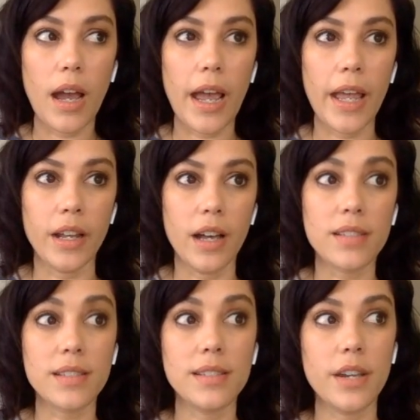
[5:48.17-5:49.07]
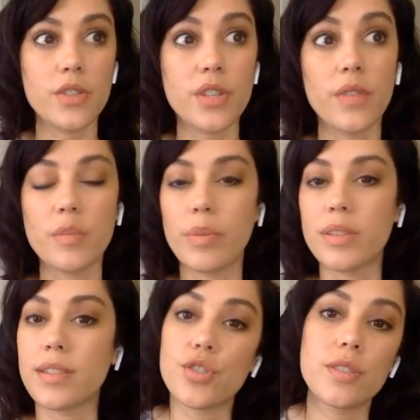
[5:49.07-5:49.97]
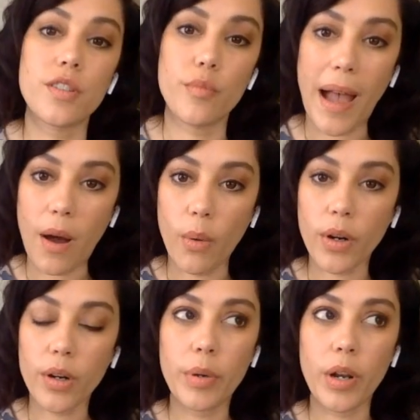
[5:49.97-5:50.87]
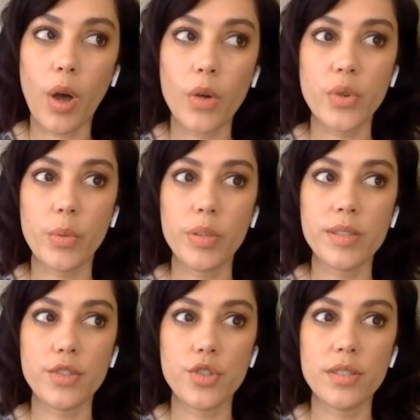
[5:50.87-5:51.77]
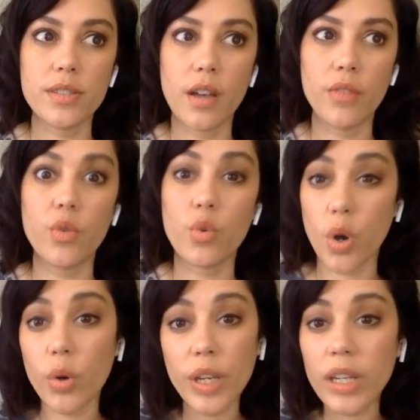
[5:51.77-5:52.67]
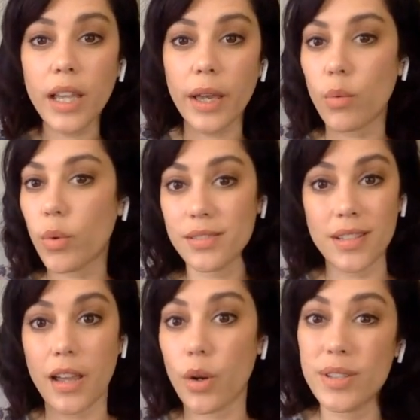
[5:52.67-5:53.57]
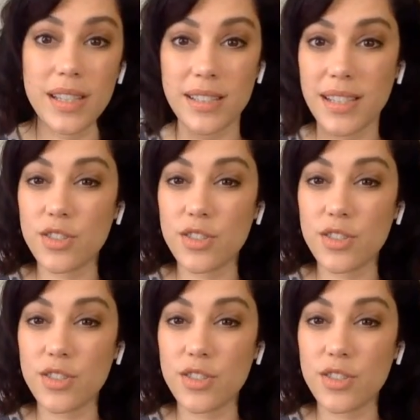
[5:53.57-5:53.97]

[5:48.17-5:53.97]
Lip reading: and us to see ourselves in positions of power, but also positions of growing, like where it's not always easy.